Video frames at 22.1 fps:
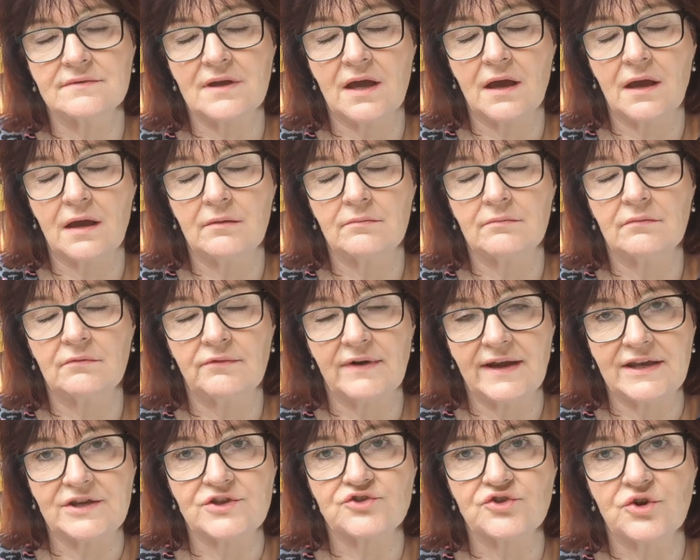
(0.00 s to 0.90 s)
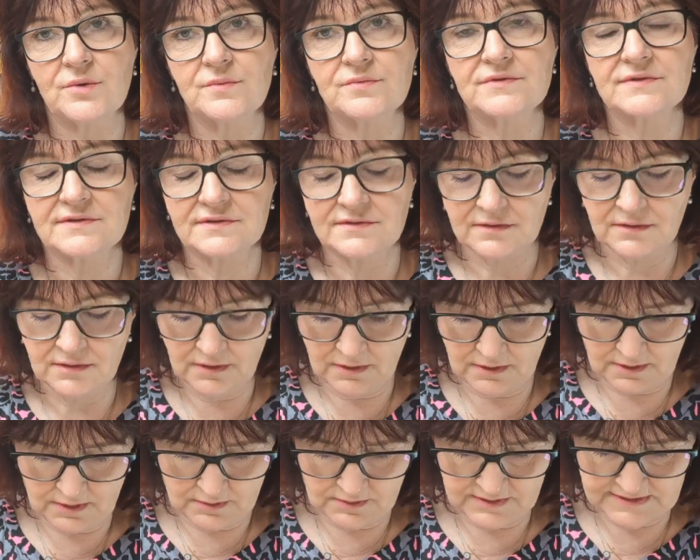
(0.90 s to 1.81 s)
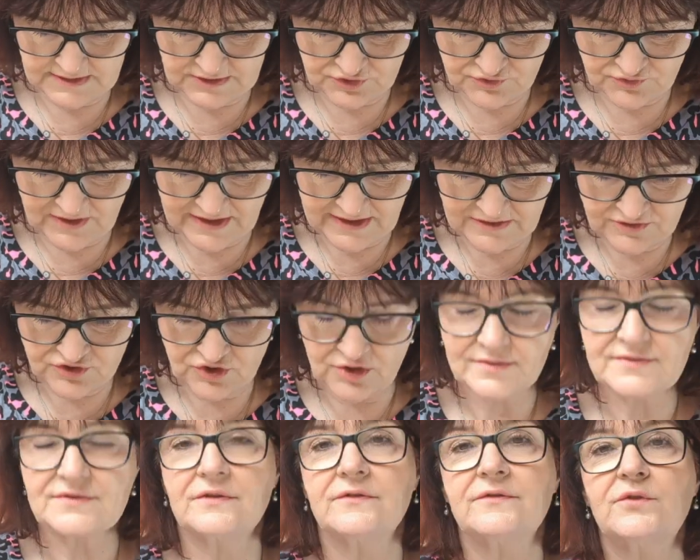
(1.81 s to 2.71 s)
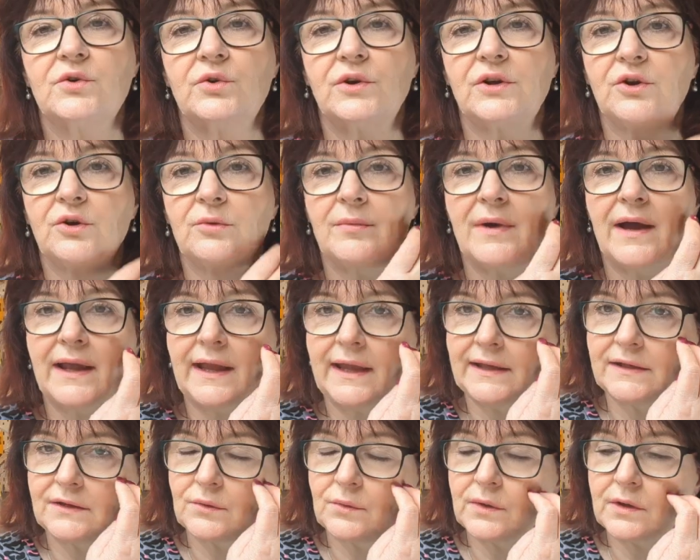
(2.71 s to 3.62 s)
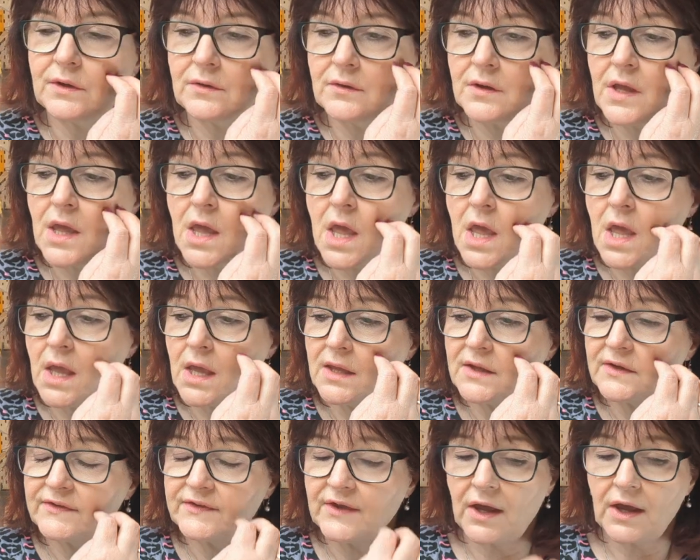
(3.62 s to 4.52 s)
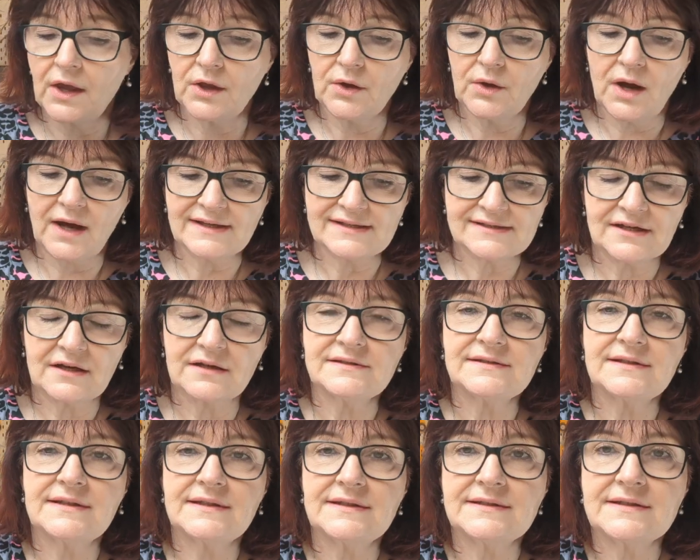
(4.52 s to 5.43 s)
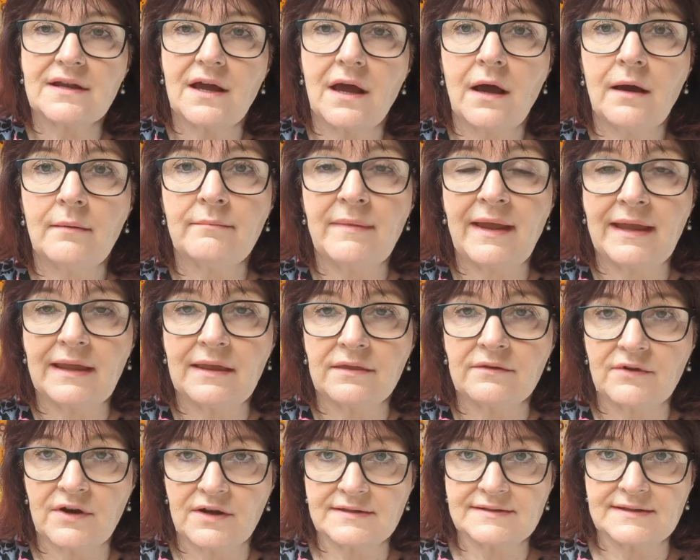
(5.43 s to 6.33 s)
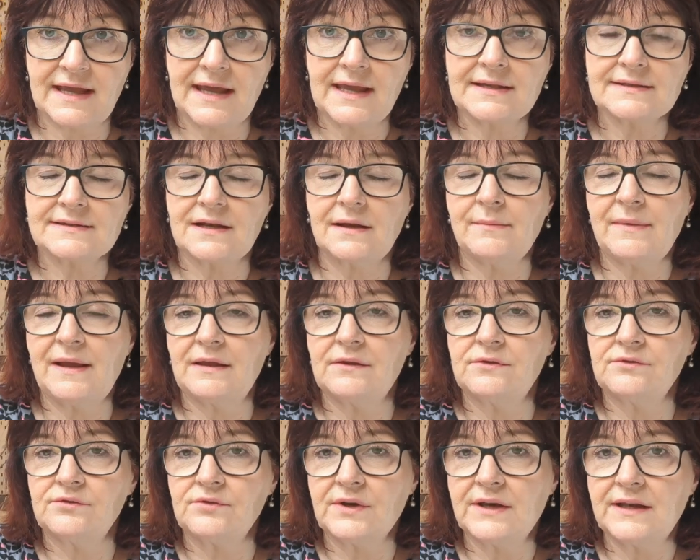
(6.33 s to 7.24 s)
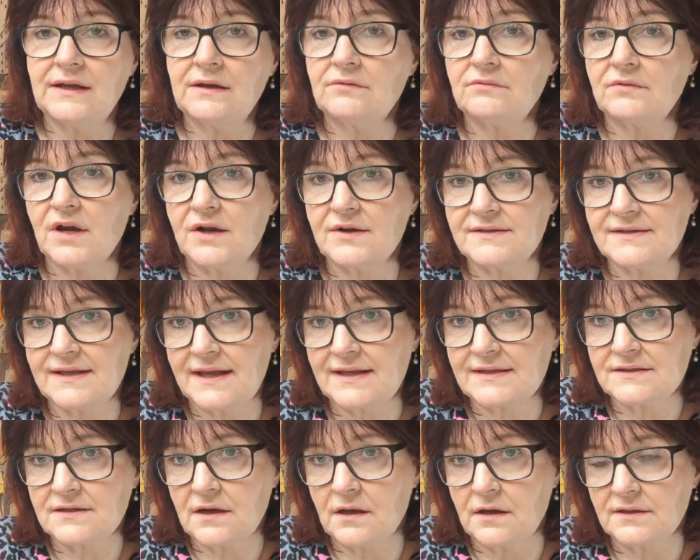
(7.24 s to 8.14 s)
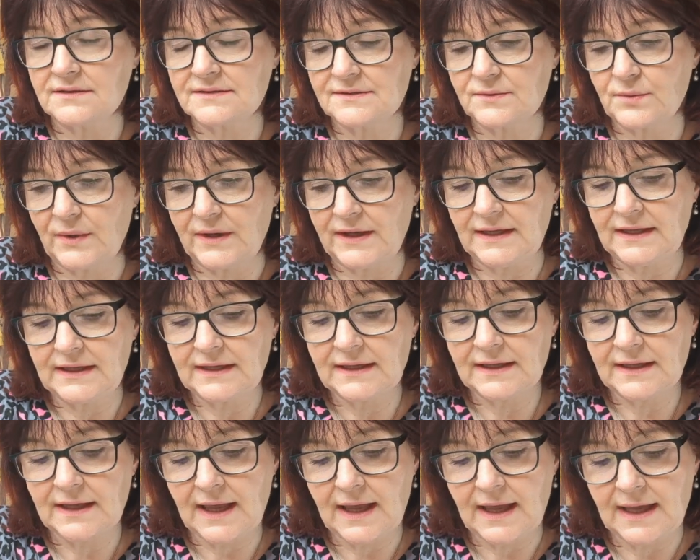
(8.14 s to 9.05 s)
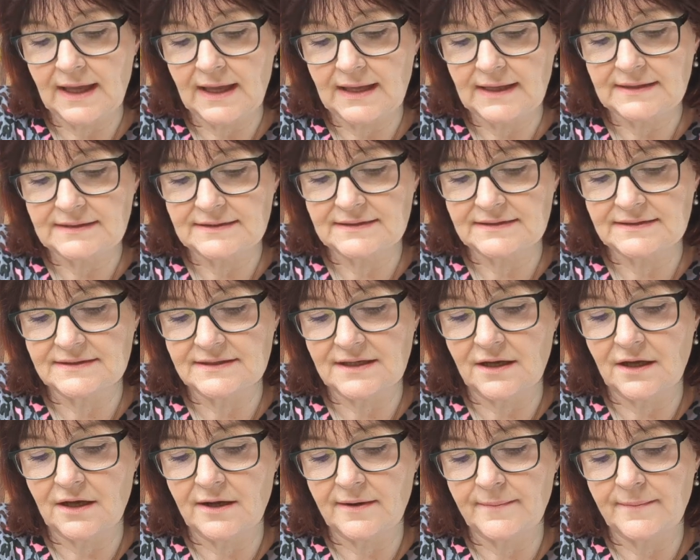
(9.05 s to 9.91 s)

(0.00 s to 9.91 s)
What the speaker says: raindrops, was it Raindrops or Falling on My Head quilt. So I started making the rosettes. I made 3 rosettes last week, and